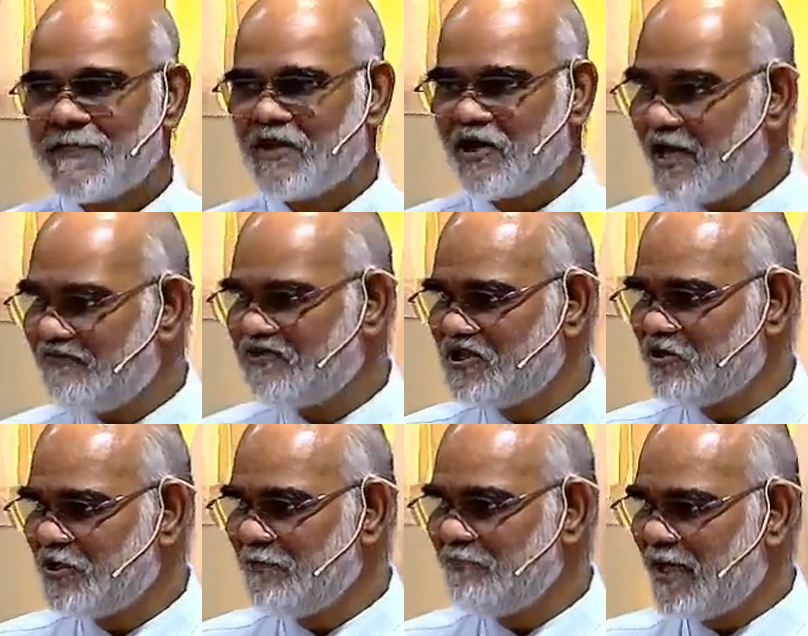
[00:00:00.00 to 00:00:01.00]
Your life's the
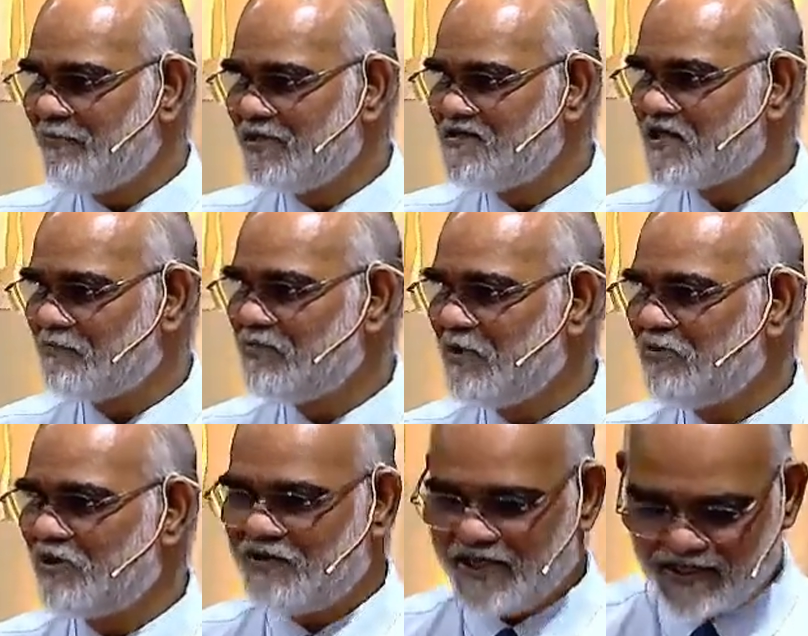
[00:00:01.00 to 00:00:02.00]
only Bible some
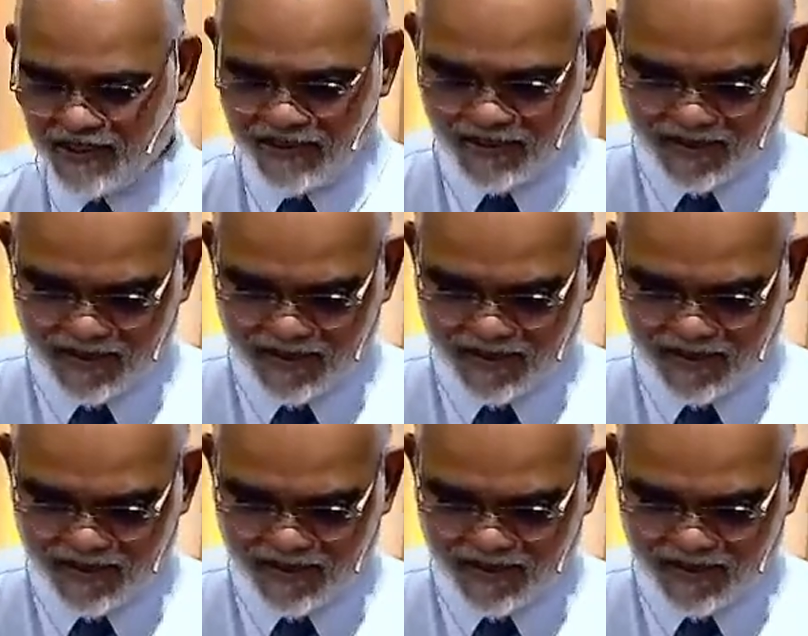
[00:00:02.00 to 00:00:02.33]
people read.